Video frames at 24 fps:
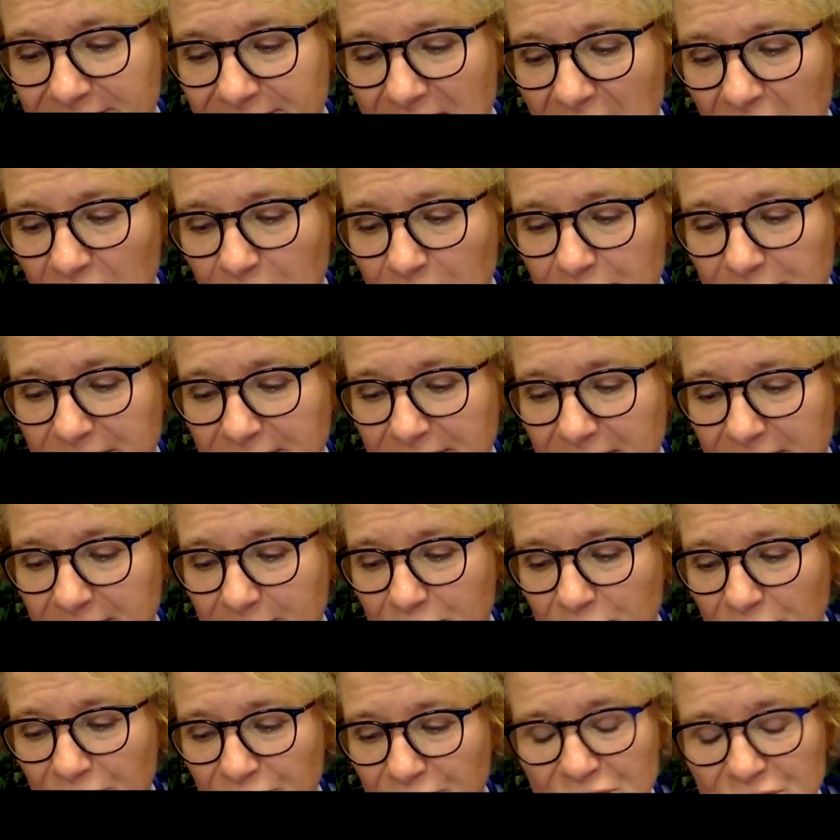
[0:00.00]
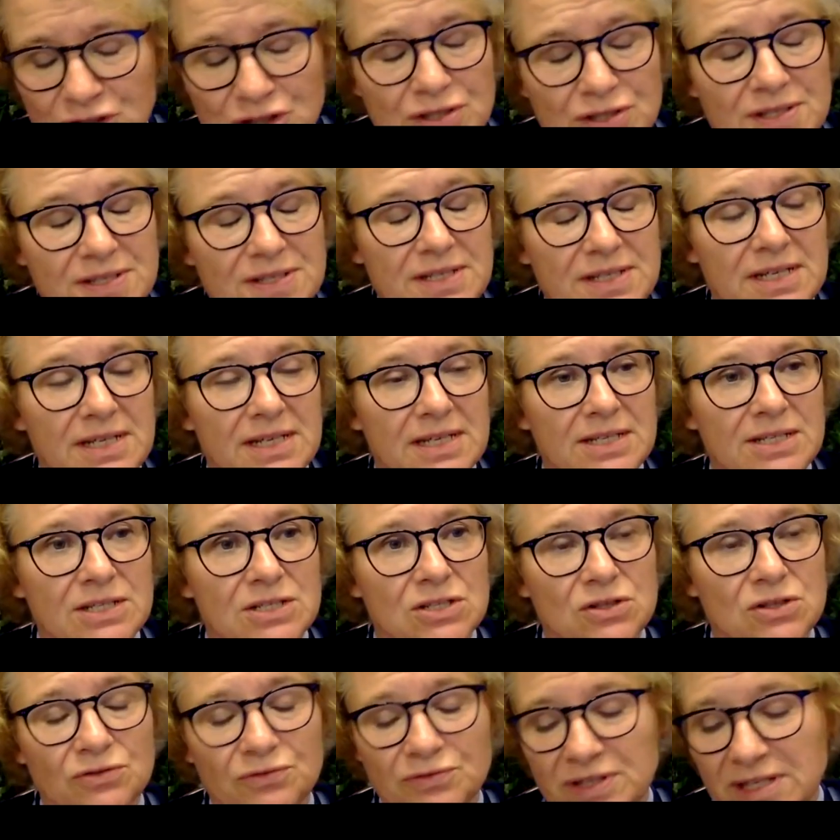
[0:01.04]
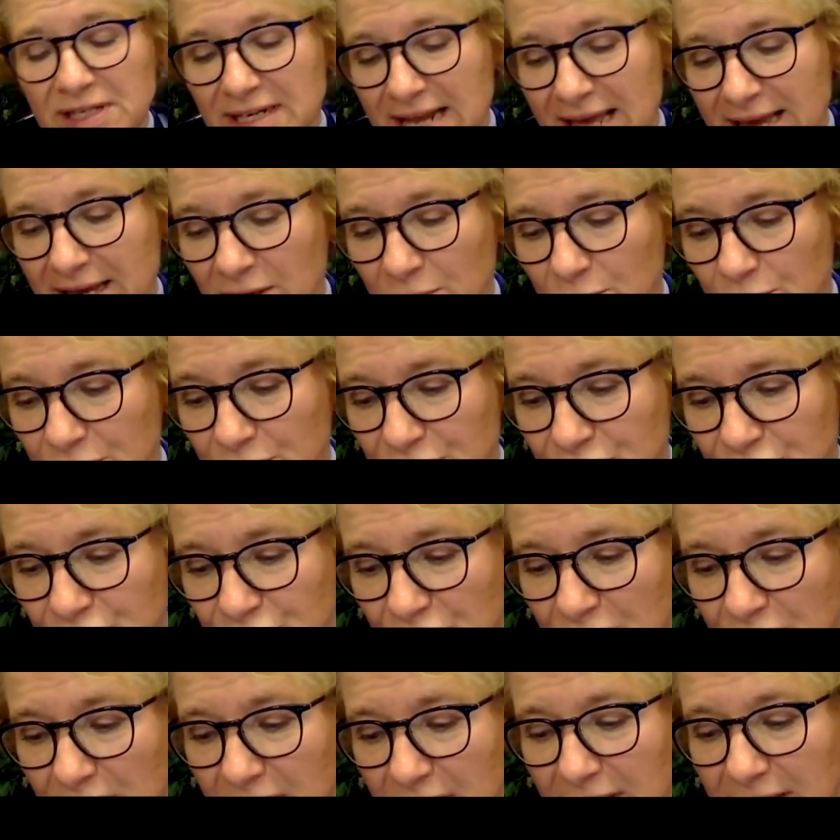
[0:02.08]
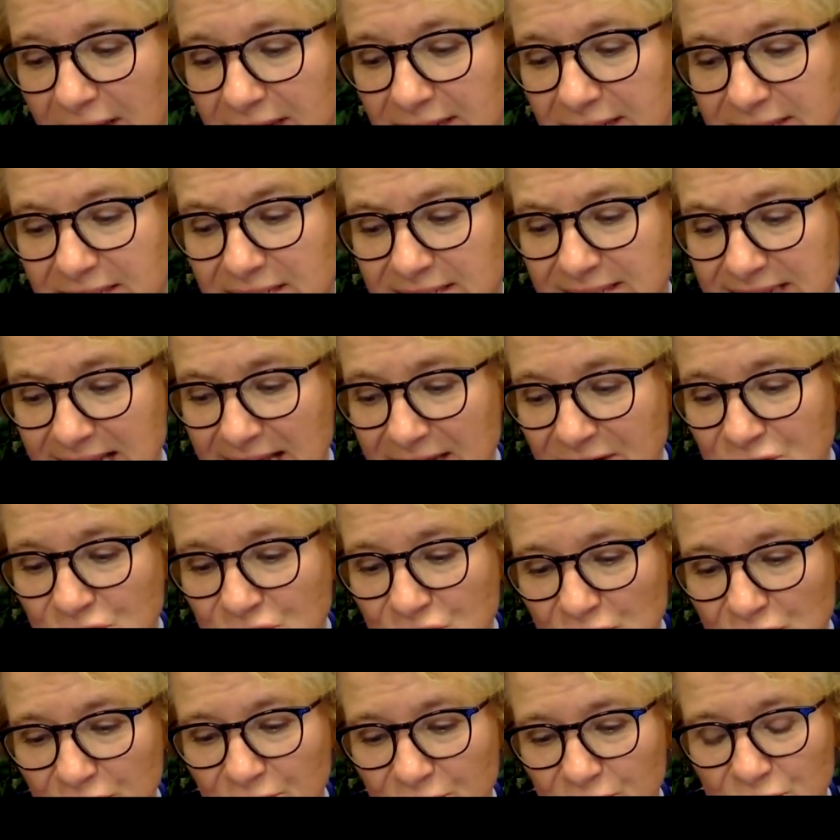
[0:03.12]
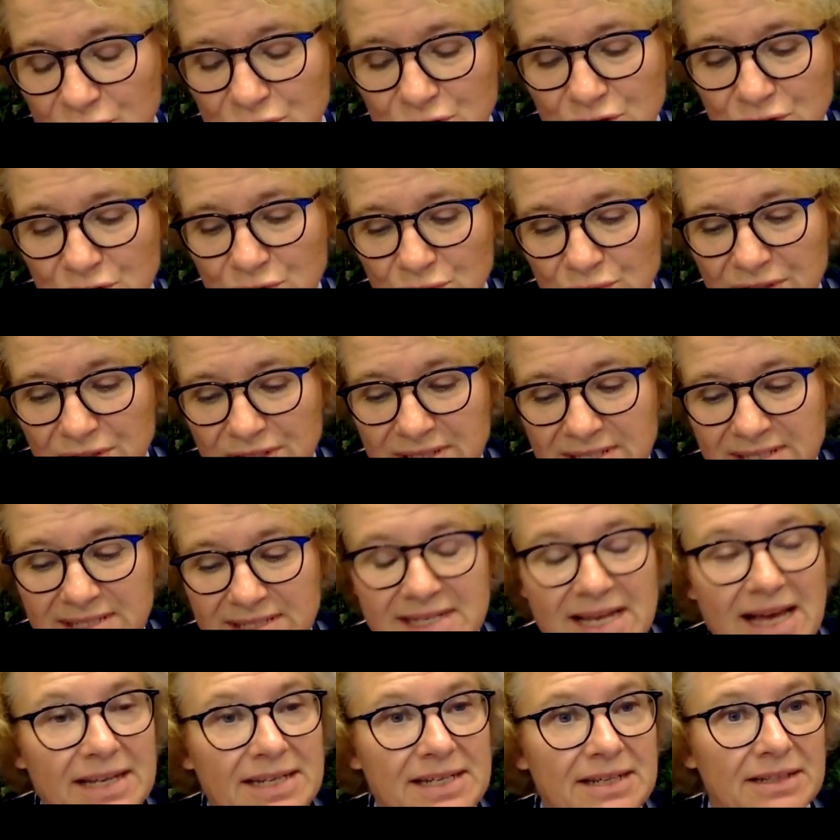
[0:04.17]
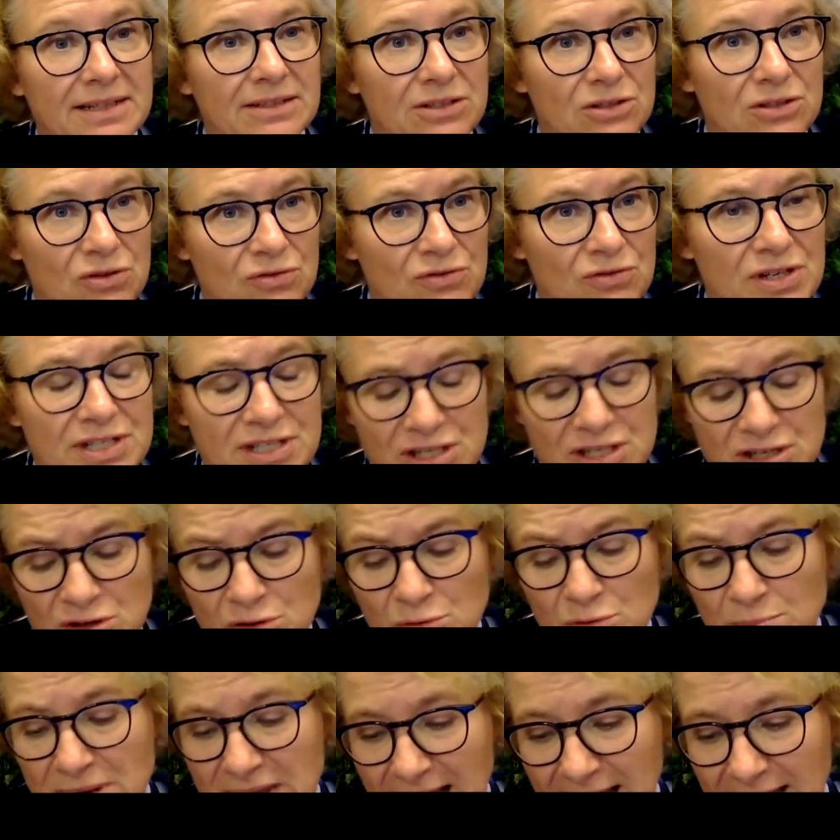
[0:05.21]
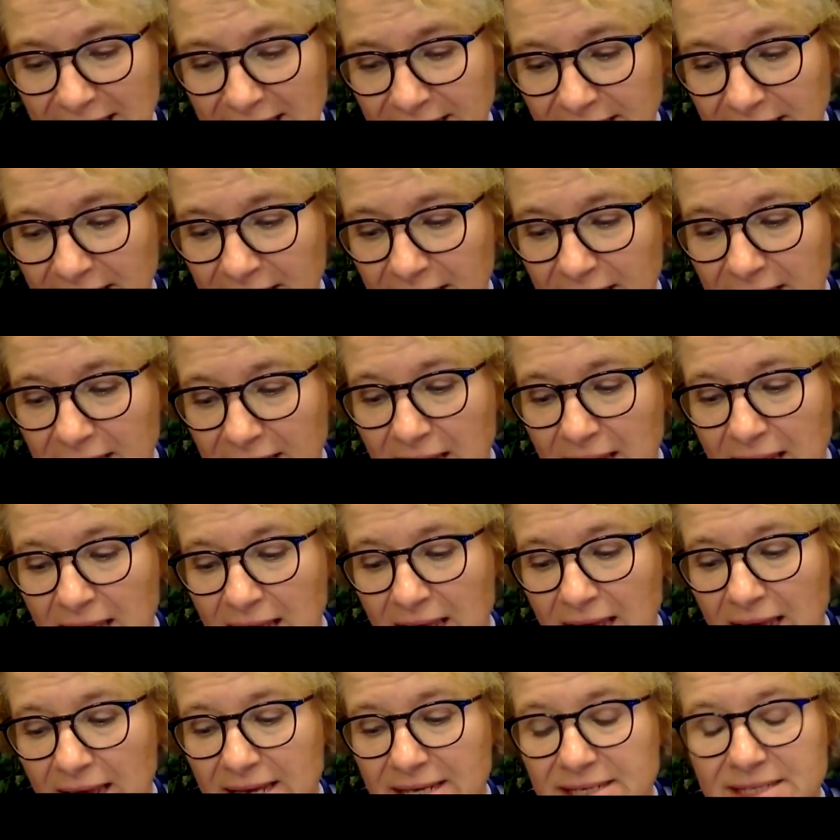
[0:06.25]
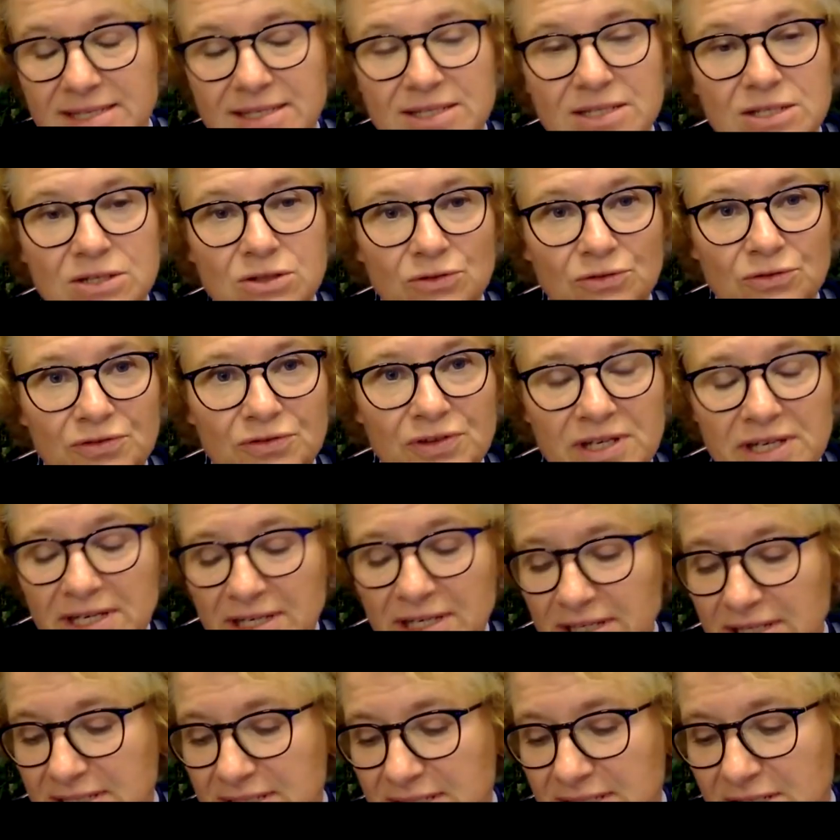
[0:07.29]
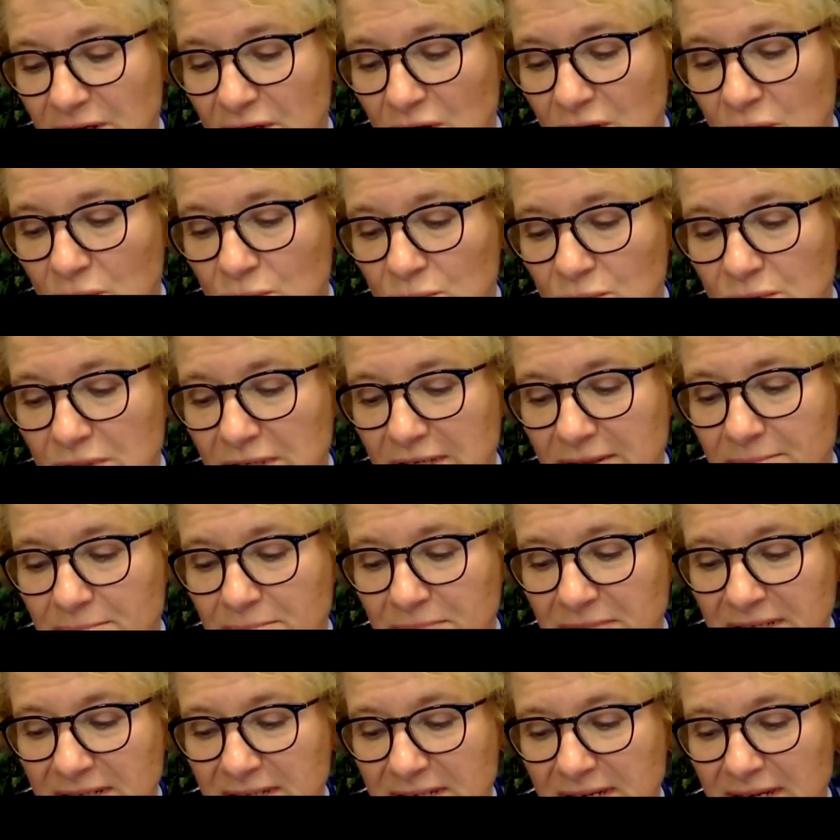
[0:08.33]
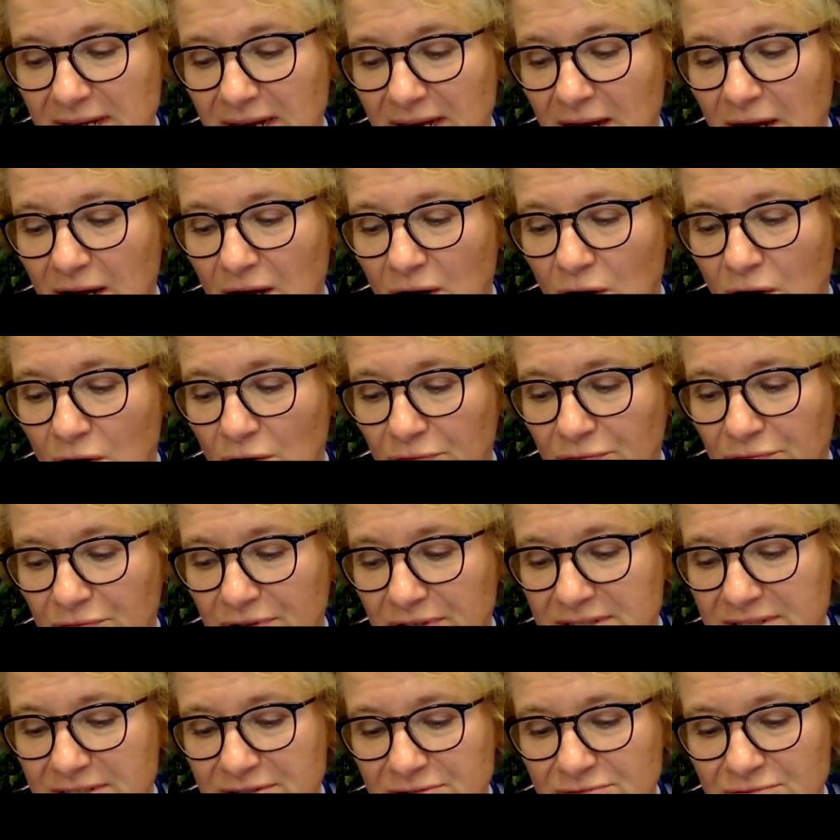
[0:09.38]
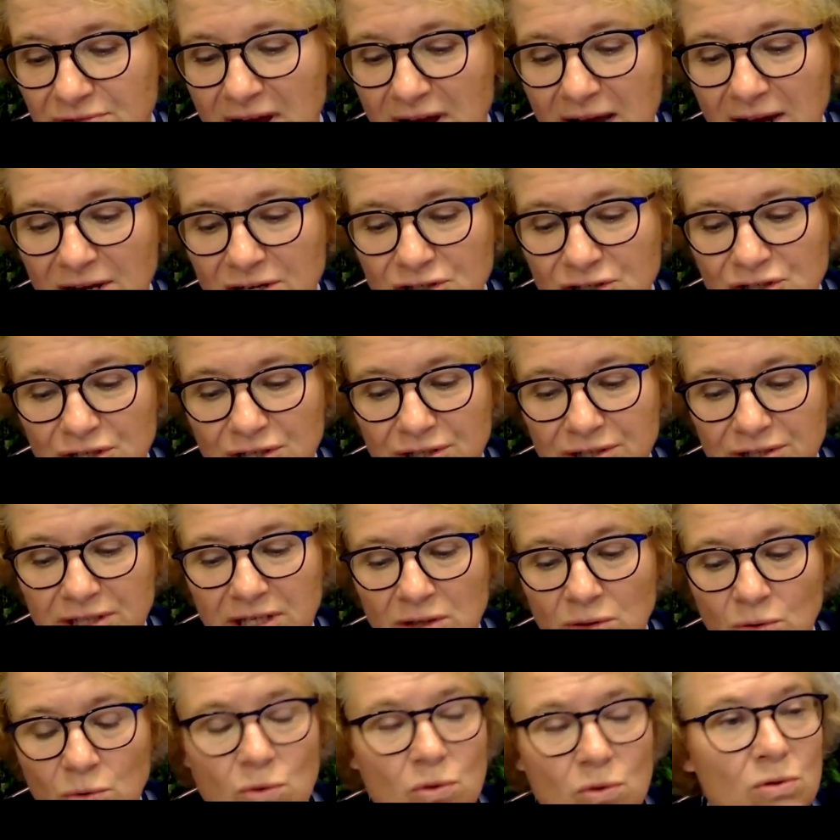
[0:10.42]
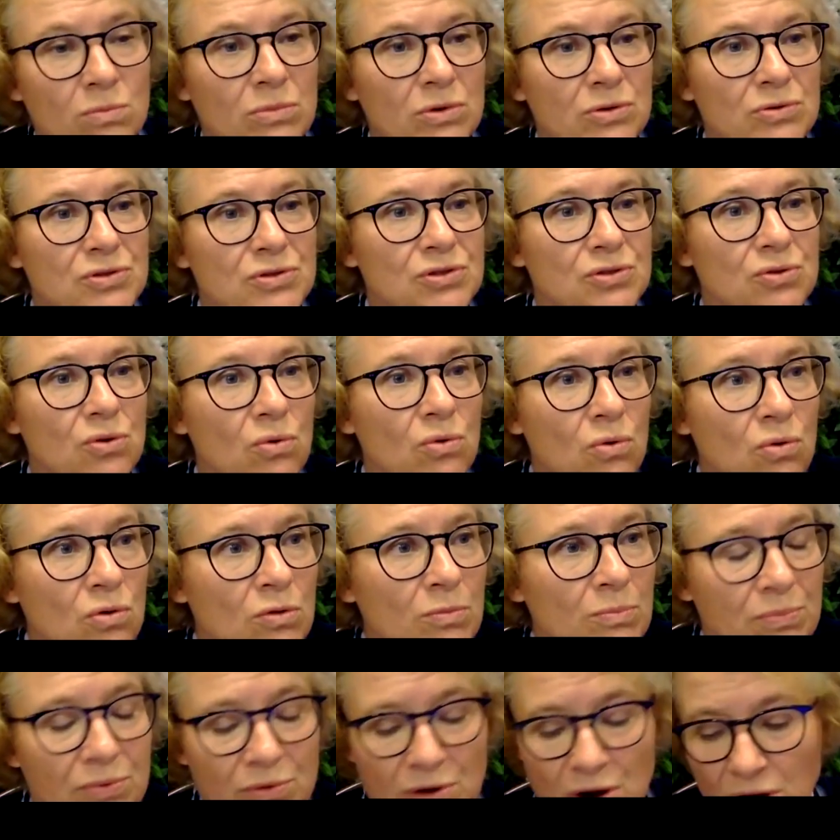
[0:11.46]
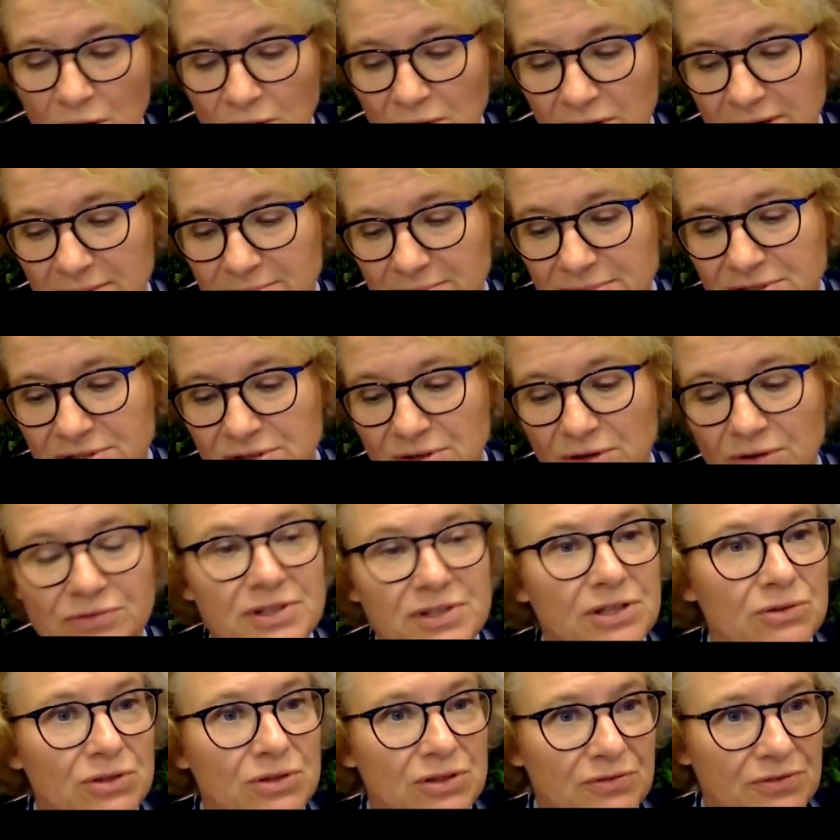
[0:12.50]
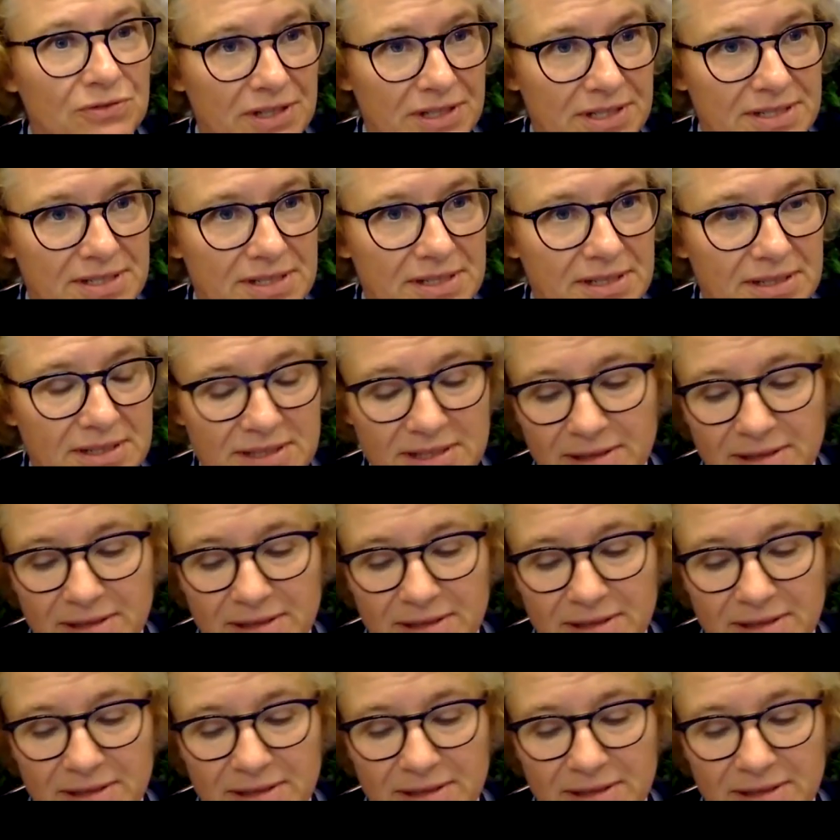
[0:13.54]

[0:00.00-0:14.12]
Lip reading: developing proficiency in Slovenian language is essential for students studying in Ljubljana, as Slovene is the only media of instruction in almost all programs of the university.